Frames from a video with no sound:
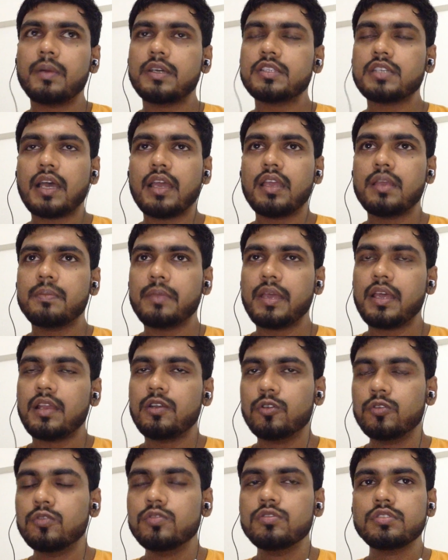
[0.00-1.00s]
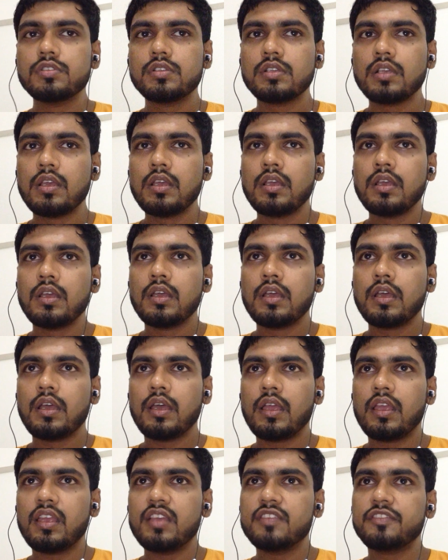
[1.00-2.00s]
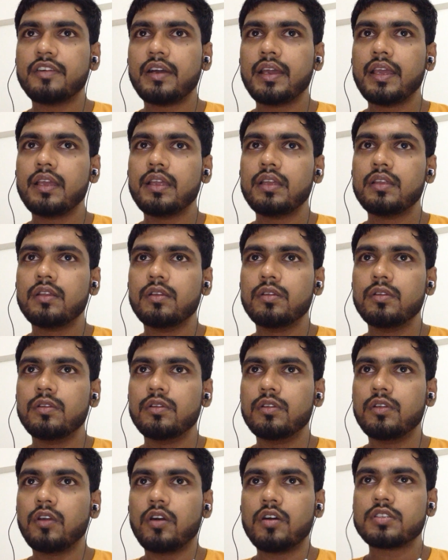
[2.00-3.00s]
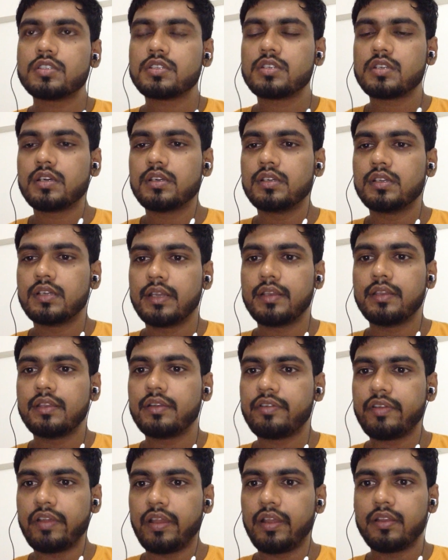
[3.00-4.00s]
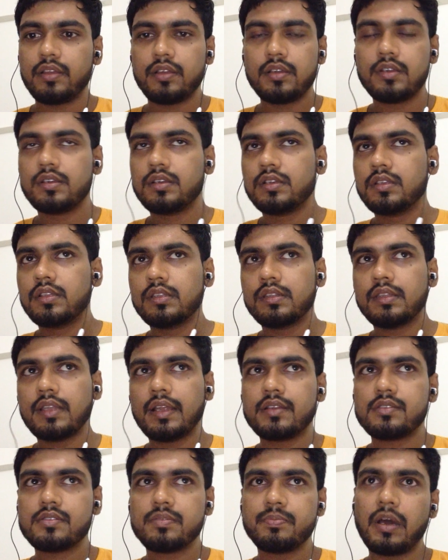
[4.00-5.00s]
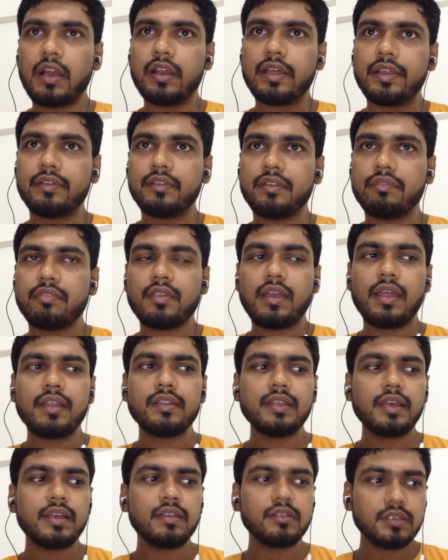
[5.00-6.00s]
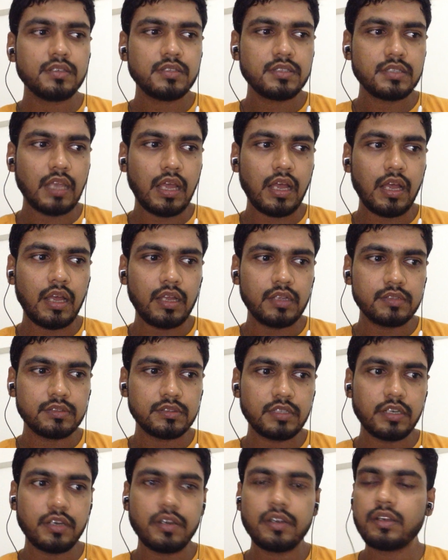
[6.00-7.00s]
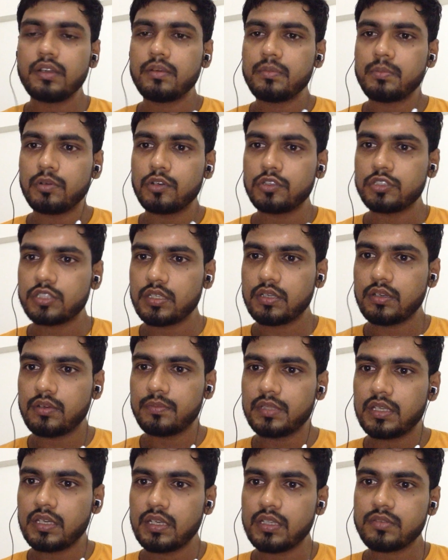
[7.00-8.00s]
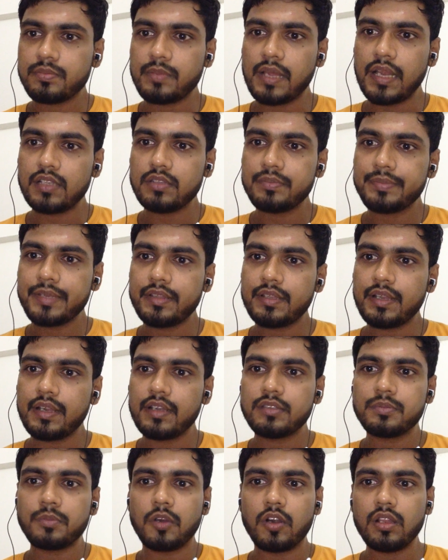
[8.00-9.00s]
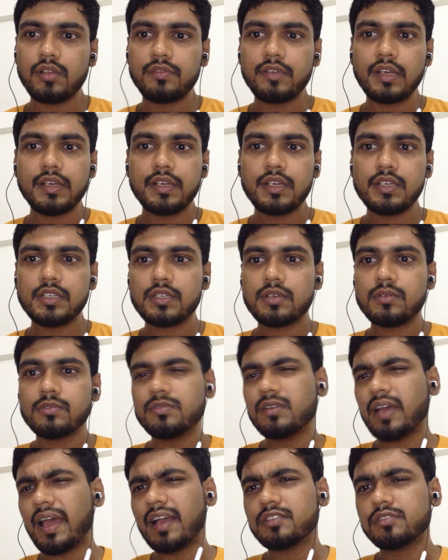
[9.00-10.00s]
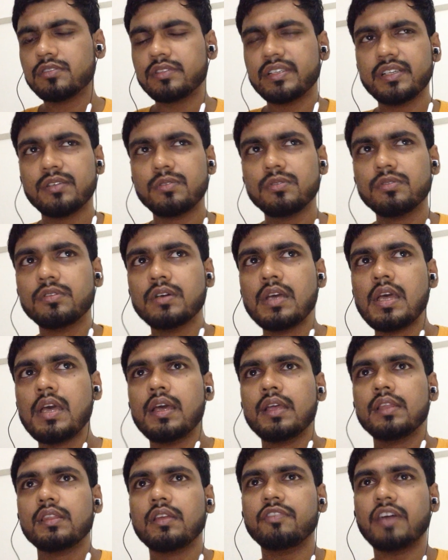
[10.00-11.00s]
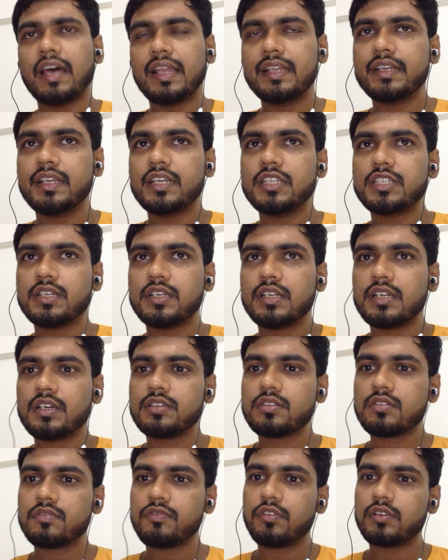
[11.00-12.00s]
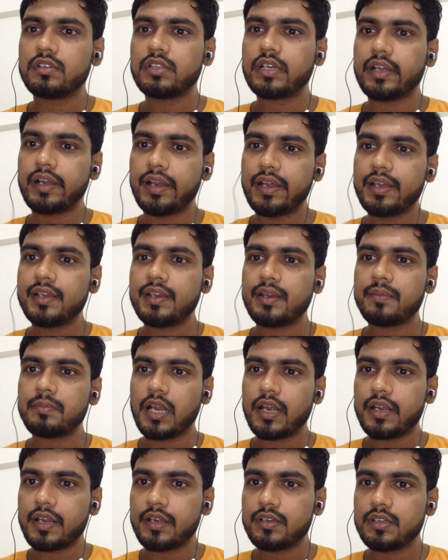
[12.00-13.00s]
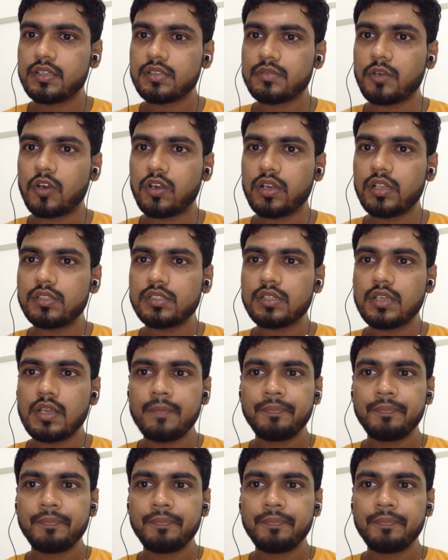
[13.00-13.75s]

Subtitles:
I may lose if I lost in the trade. That's market risk. And there is a third portion of the risk management, that is model validation, who actually do the validation task for the credit and market risk models.